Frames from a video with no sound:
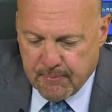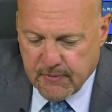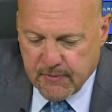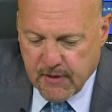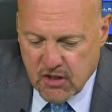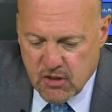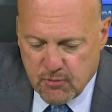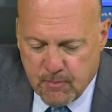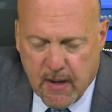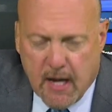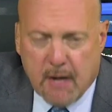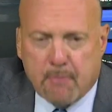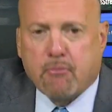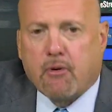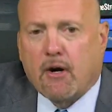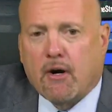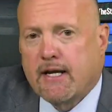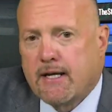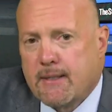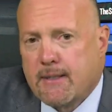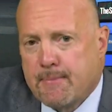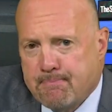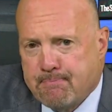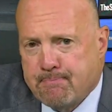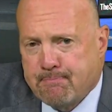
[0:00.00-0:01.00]
It's bad
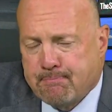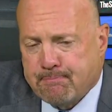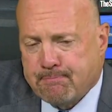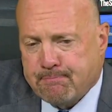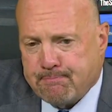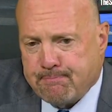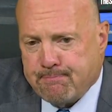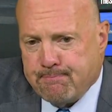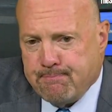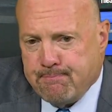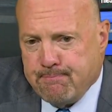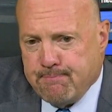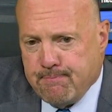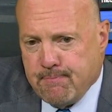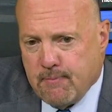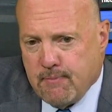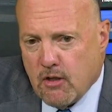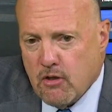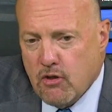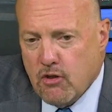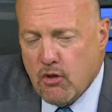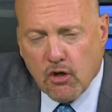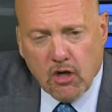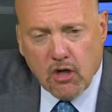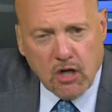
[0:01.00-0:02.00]
break.
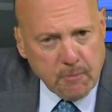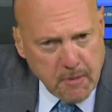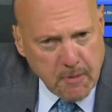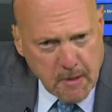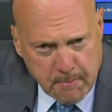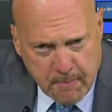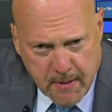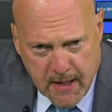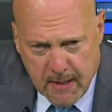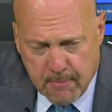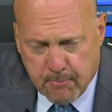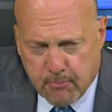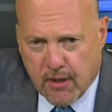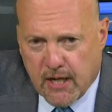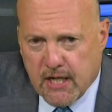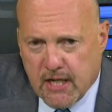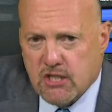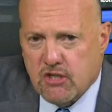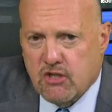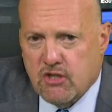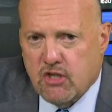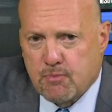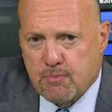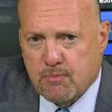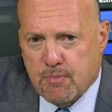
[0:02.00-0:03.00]
There are going to be bad
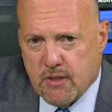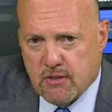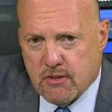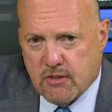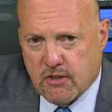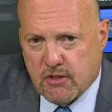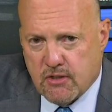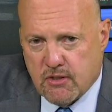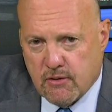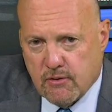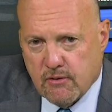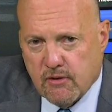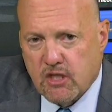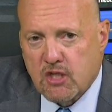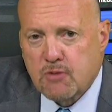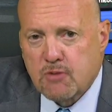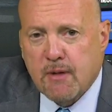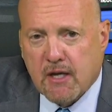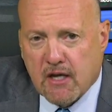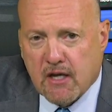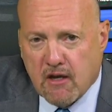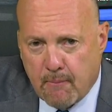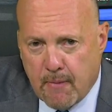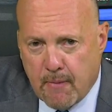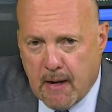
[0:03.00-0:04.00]
breaks in this business. Let's
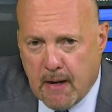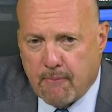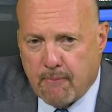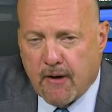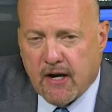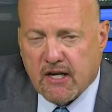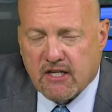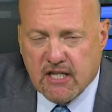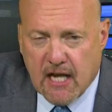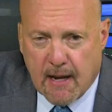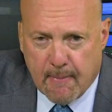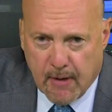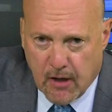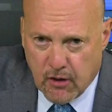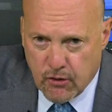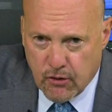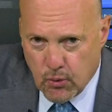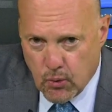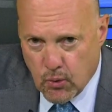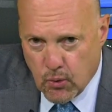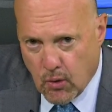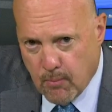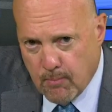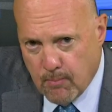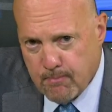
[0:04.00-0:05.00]
speak of bad breaks. How about
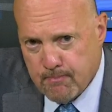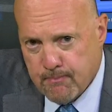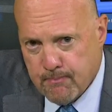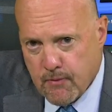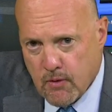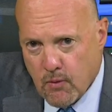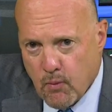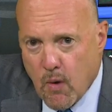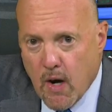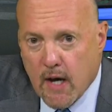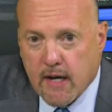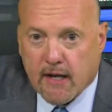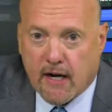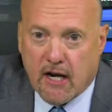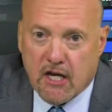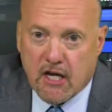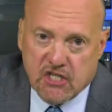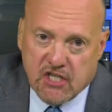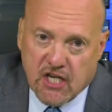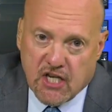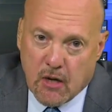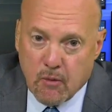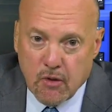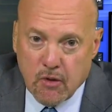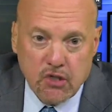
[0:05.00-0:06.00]
Newell? What can I
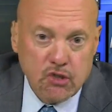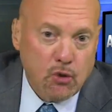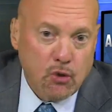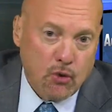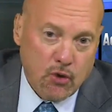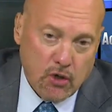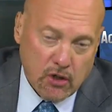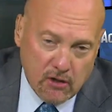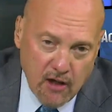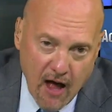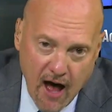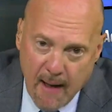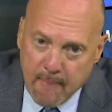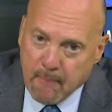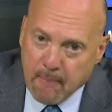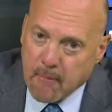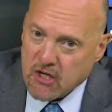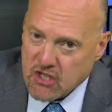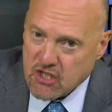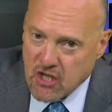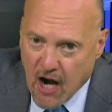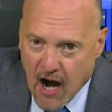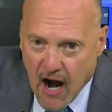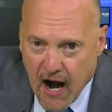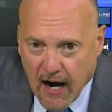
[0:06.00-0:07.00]
say? We sold a lot
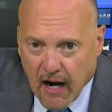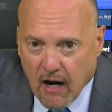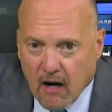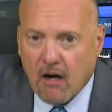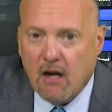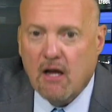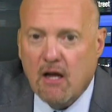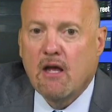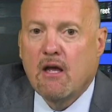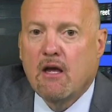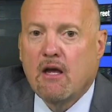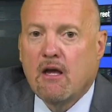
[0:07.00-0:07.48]
much higher.